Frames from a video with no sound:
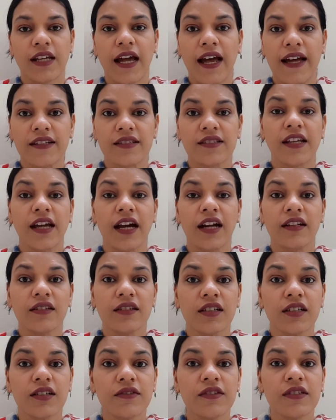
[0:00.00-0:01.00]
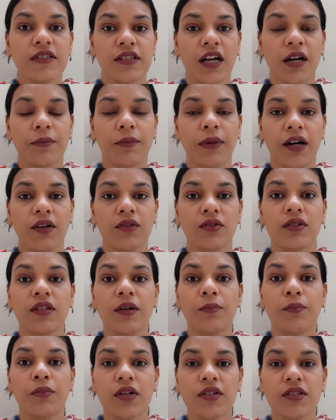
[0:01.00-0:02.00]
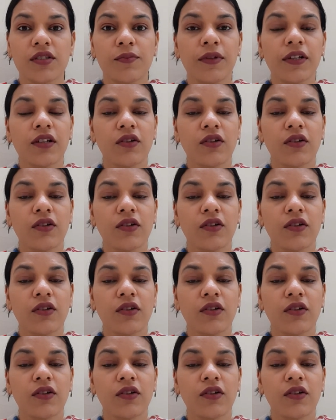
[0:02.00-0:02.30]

as they are nervous about the possible